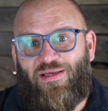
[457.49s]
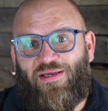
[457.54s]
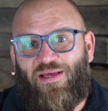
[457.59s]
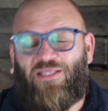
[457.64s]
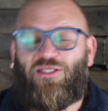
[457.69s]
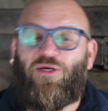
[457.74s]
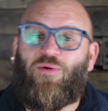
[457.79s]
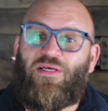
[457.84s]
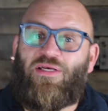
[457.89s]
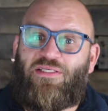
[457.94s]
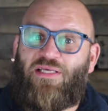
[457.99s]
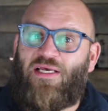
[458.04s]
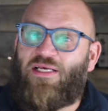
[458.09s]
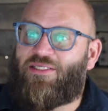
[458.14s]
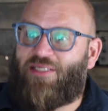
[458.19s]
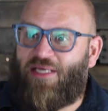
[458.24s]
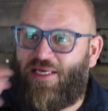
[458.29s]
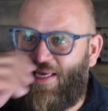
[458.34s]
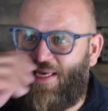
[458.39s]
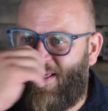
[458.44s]
And so he
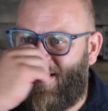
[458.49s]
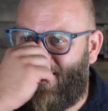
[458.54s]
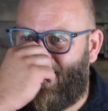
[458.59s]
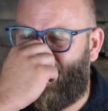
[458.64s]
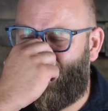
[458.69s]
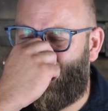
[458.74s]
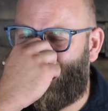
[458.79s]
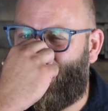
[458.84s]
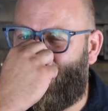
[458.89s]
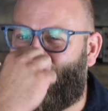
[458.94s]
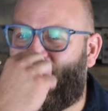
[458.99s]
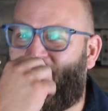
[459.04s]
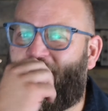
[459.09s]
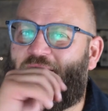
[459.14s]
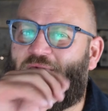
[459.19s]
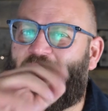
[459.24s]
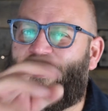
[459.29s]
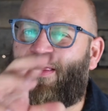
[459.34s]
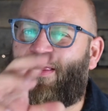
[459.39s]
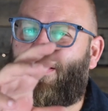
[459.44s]
says, the
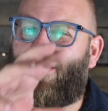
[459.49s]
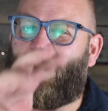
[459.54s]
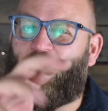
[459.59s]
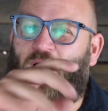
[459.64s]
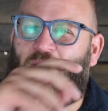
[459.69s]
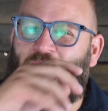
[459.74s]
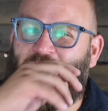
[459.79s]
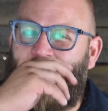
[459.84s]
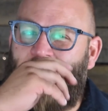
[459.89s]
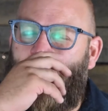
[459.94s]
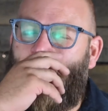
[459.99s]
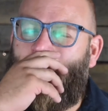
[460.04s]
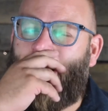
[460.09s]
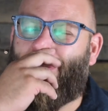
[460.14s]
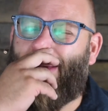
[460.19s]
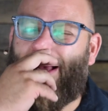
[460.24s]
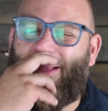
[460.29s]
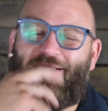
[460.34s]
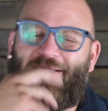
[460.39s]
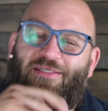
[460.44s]
way that I'm talking
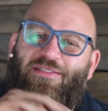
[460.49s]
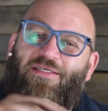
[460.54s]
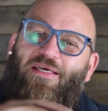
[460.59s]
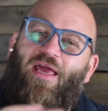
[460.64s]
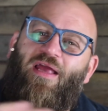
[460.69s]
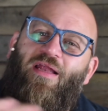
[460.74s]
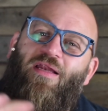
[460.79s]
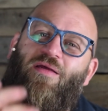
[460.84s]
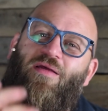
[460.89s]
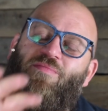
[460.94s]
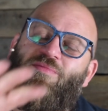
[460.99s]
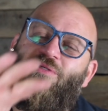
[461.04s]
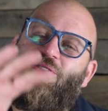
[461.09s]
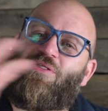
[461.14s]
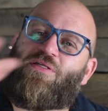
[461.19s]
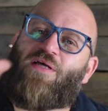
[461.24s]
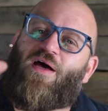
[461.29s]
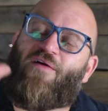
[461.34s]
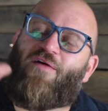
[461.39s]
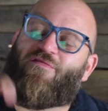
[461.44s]
about this kingdom
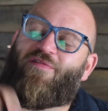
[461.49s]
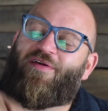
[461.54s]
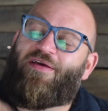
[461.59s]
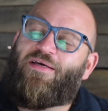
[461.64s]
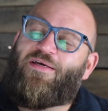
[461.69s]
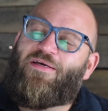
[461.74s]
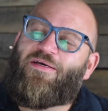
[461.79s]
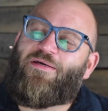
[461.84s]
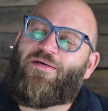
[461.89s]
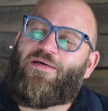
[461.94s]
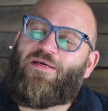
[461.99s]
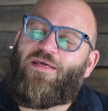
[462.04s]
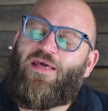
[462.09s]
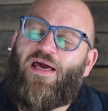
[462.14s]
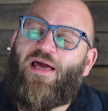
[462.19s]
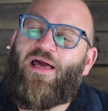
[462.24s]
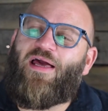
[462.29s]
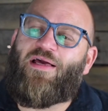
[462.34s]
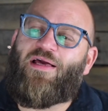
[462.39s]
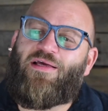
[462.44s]
stuff,
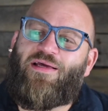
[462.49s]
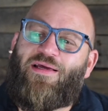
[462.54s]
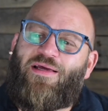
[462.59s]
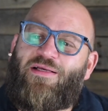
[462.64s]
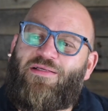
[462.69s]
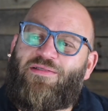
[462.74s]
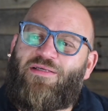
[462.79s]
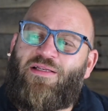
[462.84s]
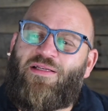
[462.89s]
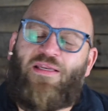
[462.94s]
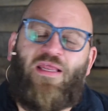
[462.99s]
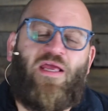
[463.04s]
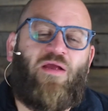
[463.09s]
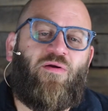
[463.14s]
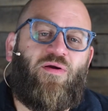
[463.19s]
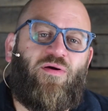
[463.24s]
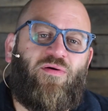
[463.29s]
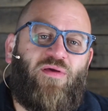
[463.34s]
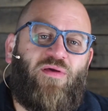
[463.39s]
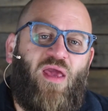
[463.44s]
yeah, it's a
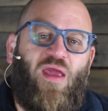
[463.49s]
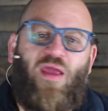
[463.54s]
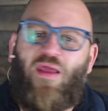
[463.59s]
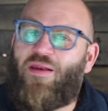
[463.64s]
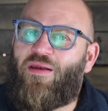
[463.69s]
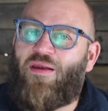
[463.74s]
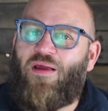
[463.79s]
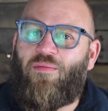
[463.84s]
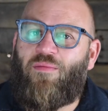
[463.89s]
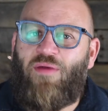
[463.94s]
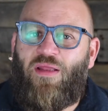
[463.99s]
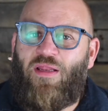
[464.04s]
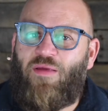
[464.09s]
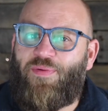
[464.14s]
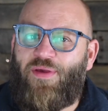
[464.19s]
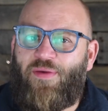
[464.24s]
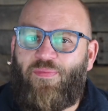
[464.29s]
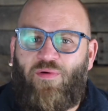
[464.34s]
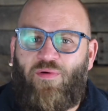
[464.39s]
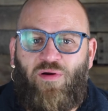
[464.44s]
narrow gate. Not many
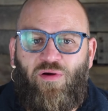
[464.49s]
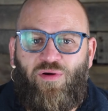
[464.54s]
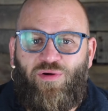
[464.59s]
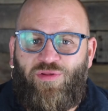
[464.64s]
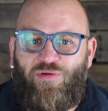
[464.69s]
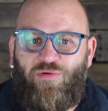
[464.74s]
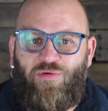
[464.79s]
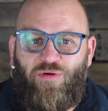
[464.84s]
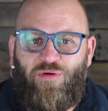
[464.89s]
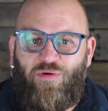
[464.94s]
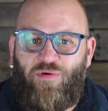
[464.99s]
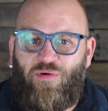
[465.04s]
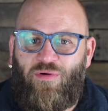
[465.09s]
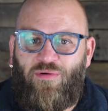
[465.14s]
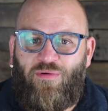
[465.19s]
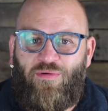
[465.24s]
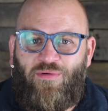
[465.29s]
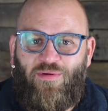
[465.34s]
people go through.